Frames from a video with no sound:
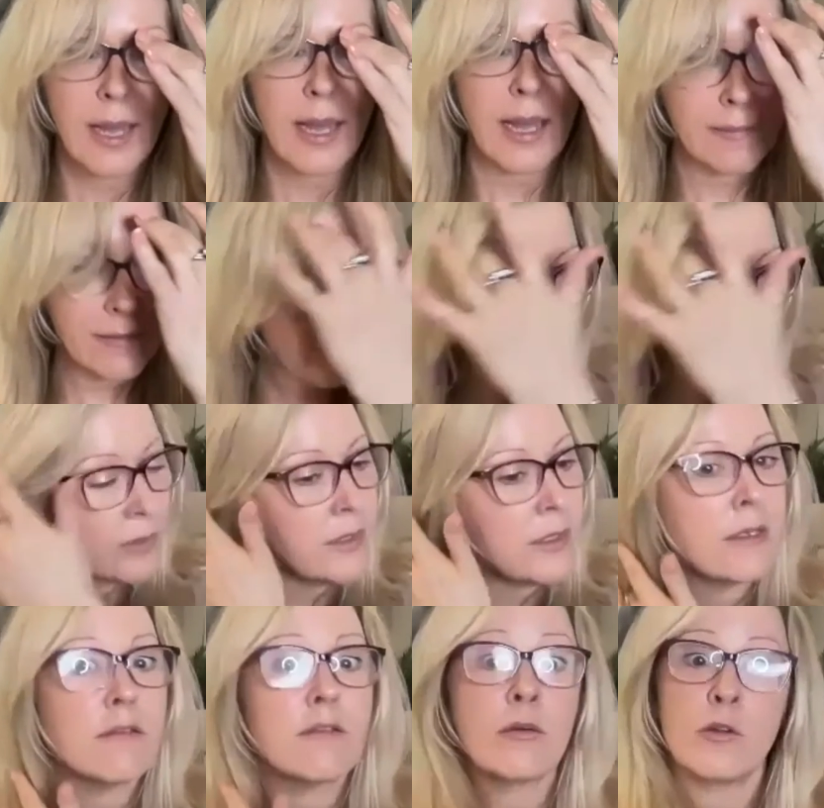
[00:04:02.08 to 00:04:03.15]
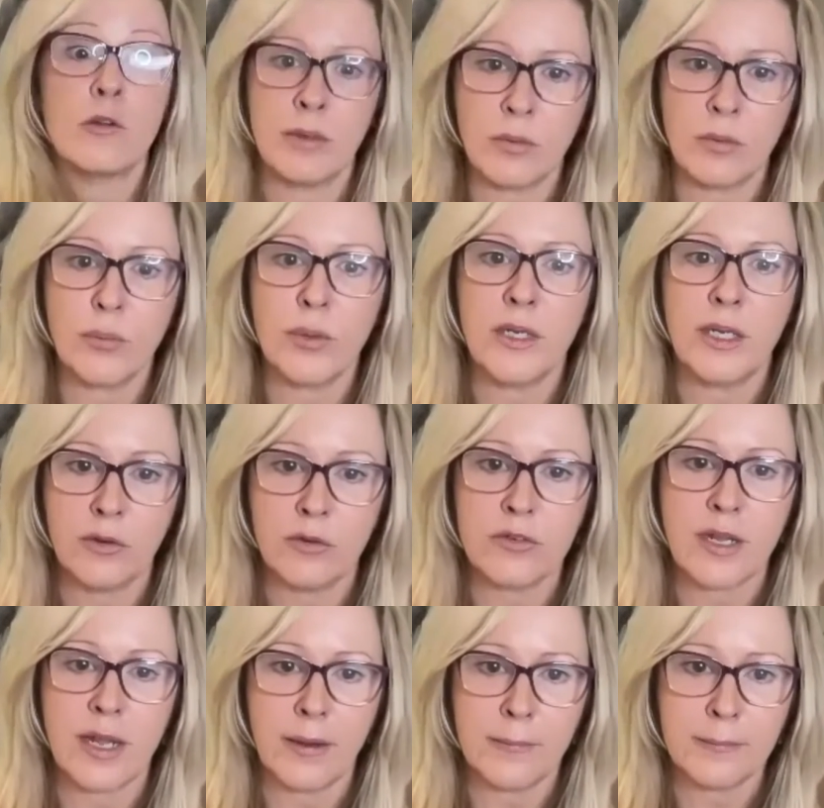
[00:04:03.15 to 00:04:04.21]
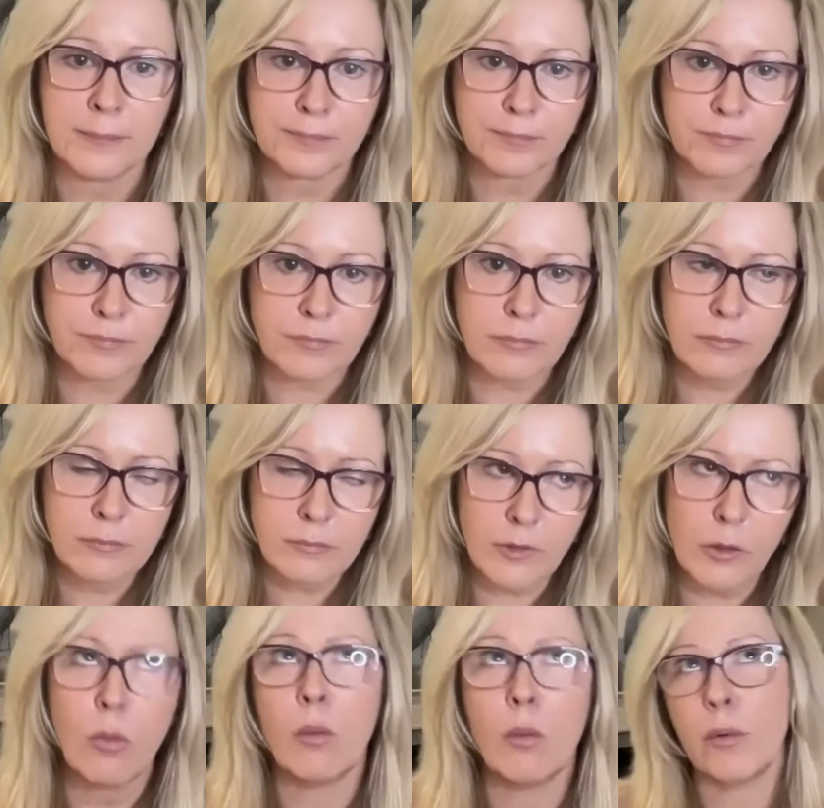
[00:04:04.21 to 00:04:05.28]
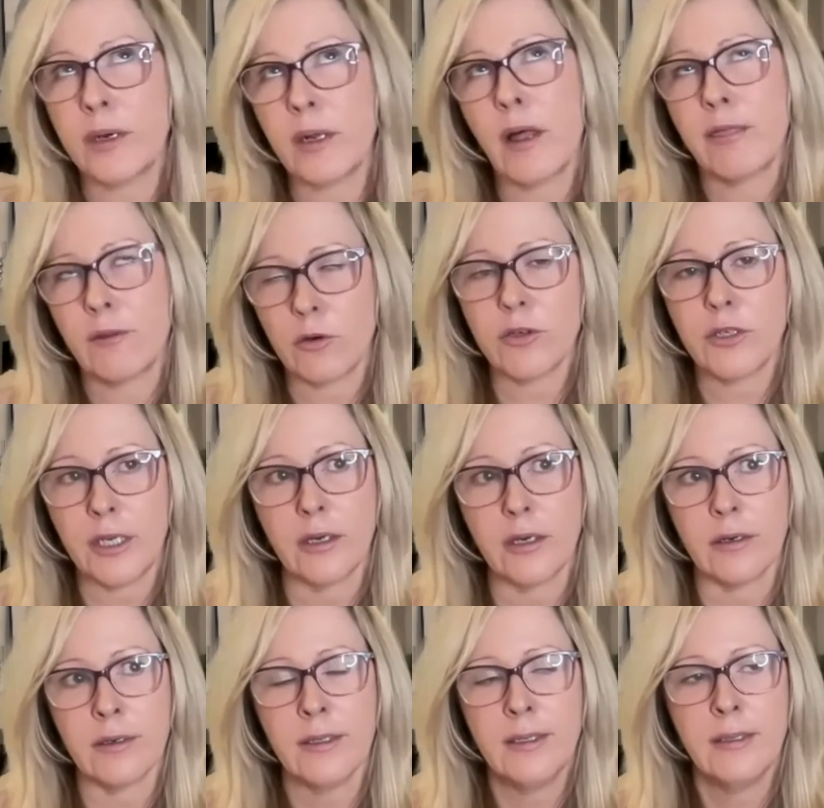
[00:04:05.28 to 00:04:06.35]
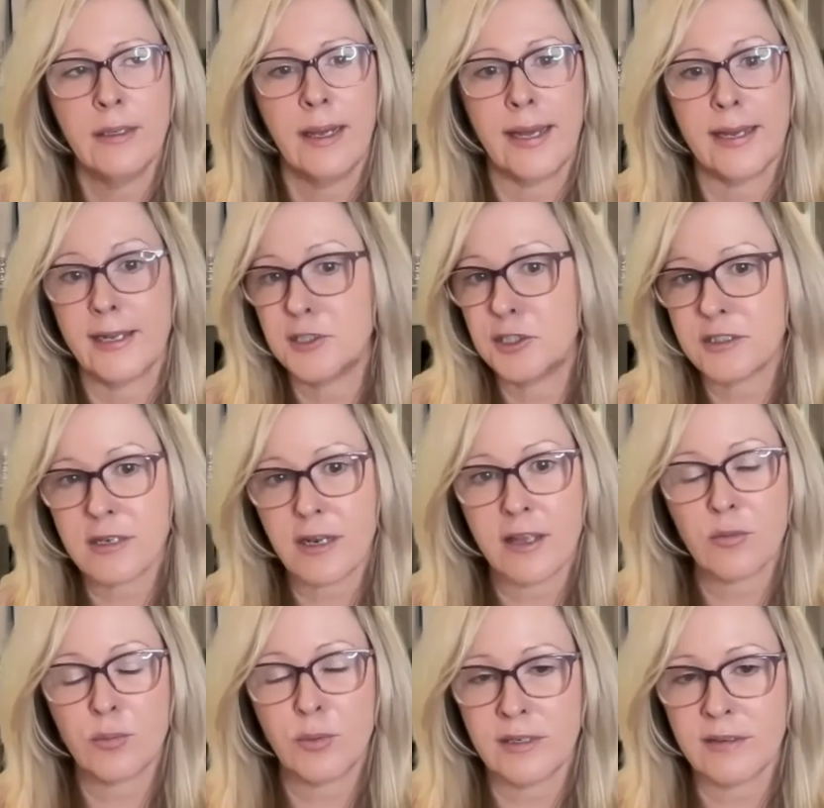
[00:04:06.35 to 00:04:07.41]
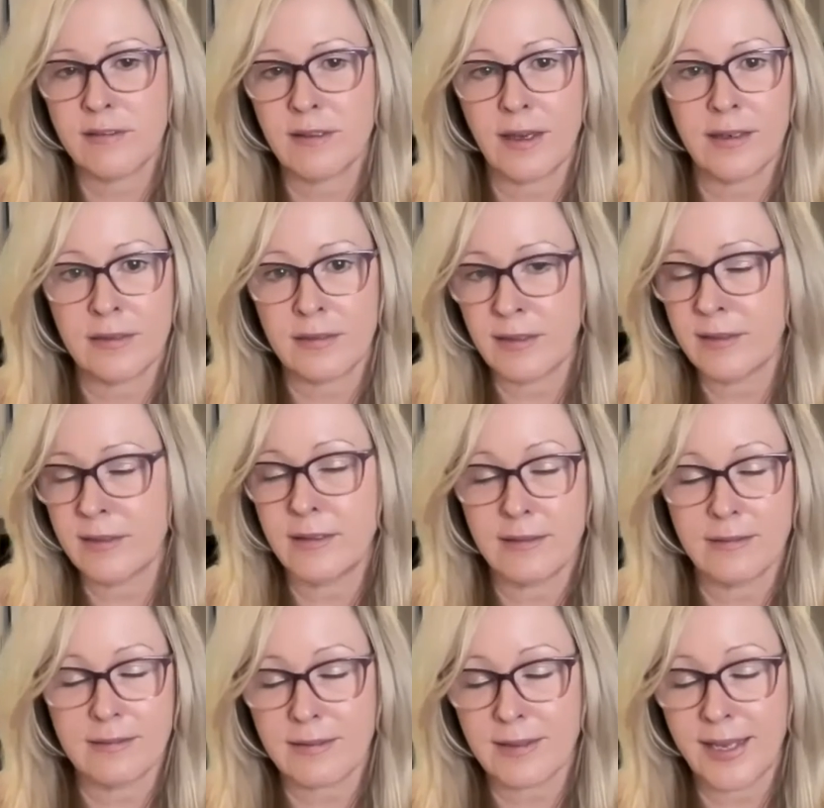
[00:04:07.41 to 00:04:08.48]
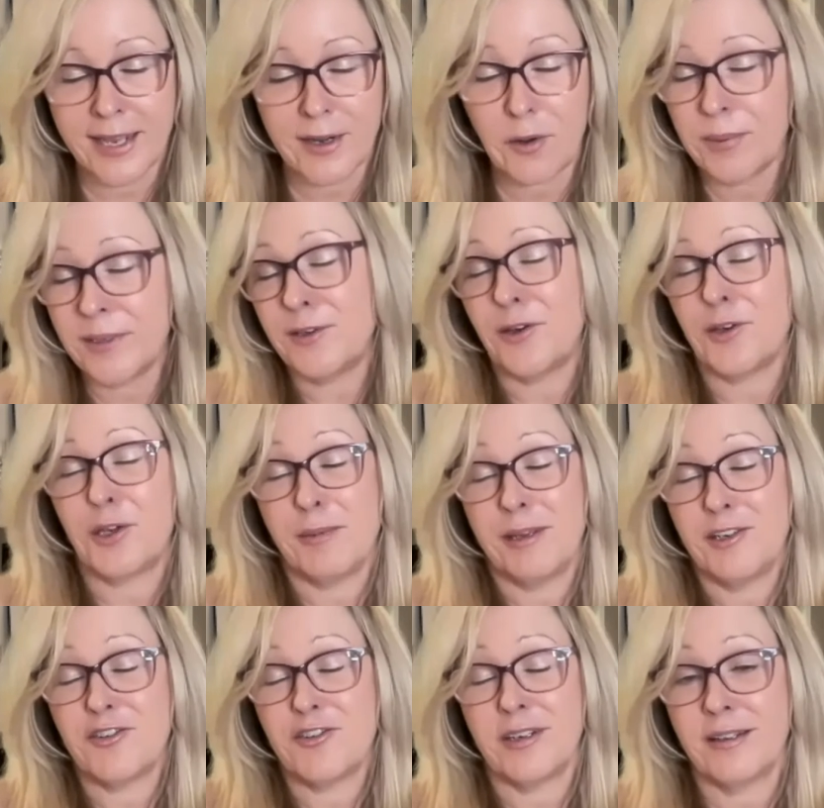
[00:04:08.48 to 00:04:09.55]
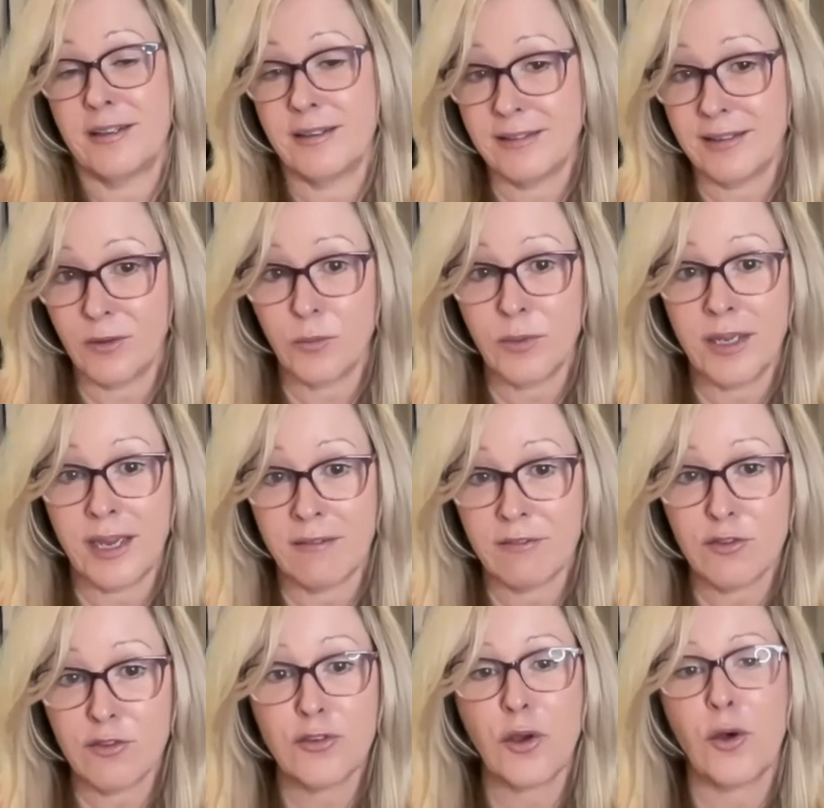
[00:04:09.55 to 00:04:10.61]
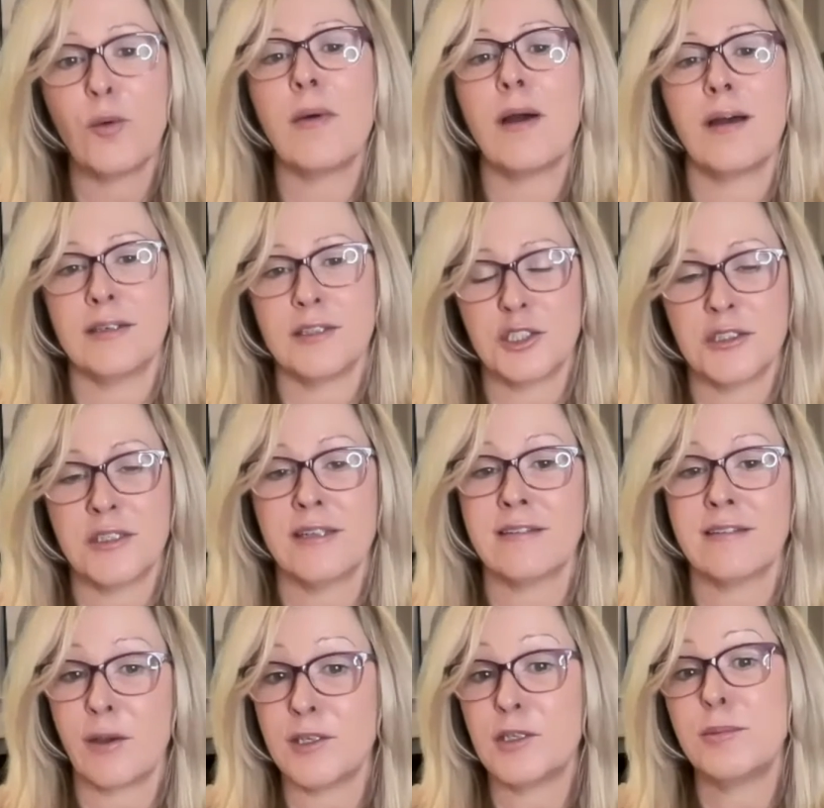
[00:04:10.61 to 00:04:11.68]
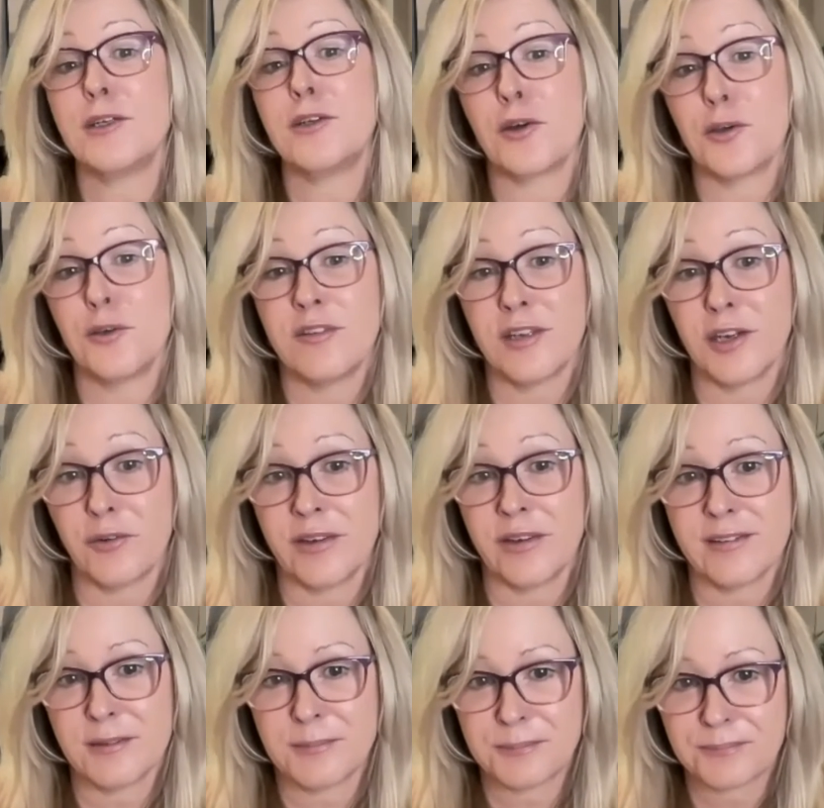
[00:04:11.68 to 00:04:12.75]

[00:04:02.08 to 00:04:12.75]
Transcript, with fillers: And that's what we did. And so it's been three years now. Well, we're in our third year. And I just last week decided that this cannot be a documentary, and that we have so much that it's going to be a docuseries.